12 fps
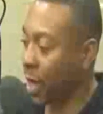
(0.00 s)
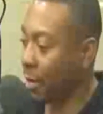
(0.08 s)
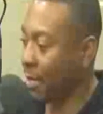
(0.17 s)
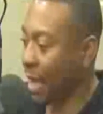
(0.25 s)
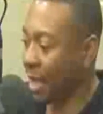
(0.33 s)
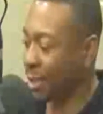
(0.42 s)

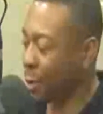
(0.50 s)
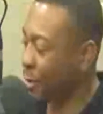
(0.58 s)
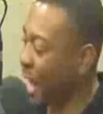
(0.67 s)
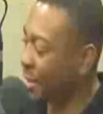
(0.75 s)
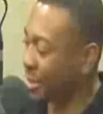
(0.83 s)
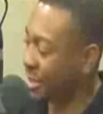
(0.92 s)
him like in
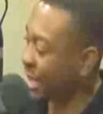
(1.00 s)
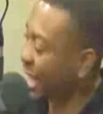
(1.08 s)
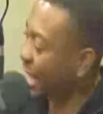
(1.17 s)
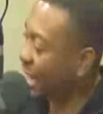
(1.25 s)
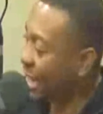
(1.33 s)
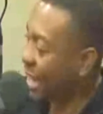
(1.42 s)

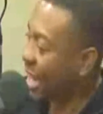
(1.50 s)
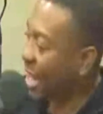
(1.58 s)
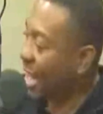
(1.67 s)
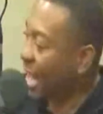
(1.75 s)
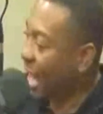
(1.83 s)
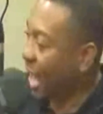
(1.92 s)
2010.
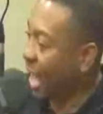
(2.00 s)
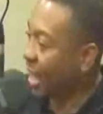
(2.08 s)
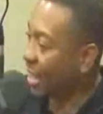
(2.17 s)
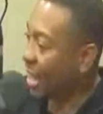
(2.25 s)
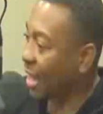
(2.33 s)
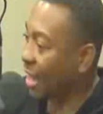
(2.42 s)
And